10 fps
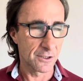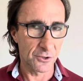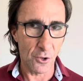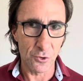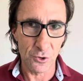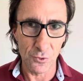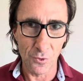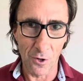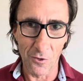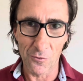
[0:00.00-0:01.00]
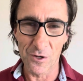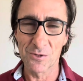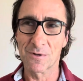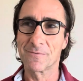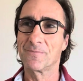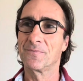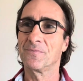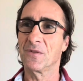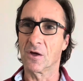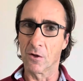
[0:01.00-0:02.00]
go to health regimen,
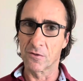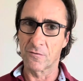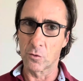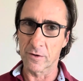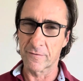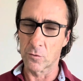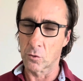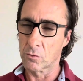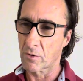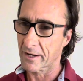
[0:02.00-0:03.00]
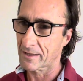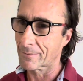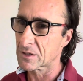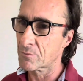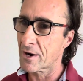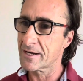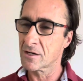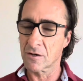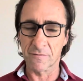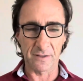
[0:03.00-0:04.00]
the Health 44, my clumsy branding
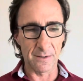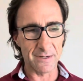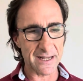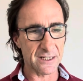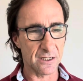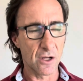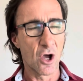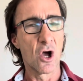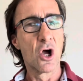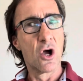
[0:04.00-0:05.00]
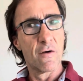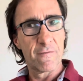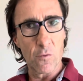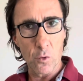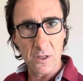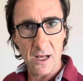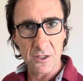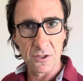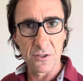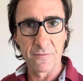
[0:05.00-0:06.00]
of eliminating four
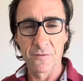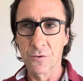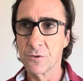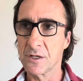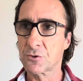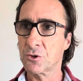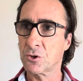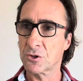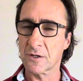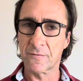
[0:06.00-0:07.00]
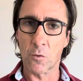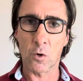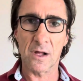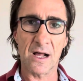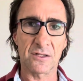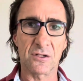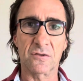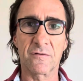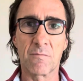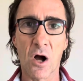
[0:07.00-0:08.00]
classes of food, introducing four classes
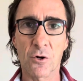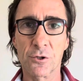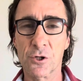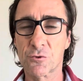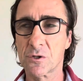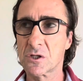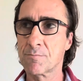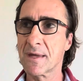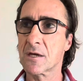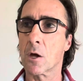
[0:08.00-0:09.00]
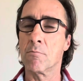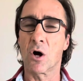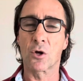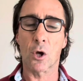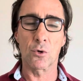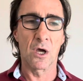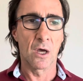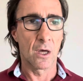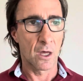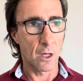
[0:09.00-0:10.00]
of micronutrients. Bingo, bongo,
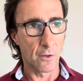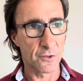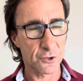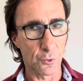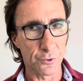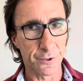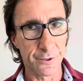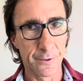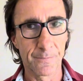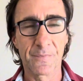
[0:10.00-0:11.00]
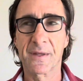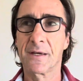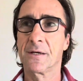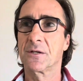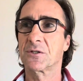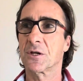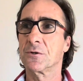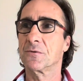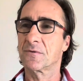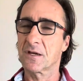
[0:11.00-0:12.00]
health sorted.
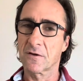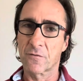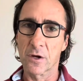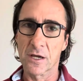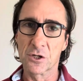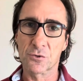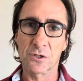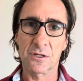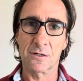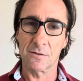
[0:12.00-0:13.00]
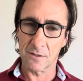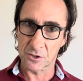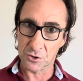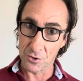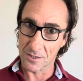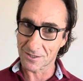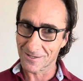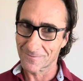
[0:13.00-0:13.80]
So, thank you for your interest. Let's do this.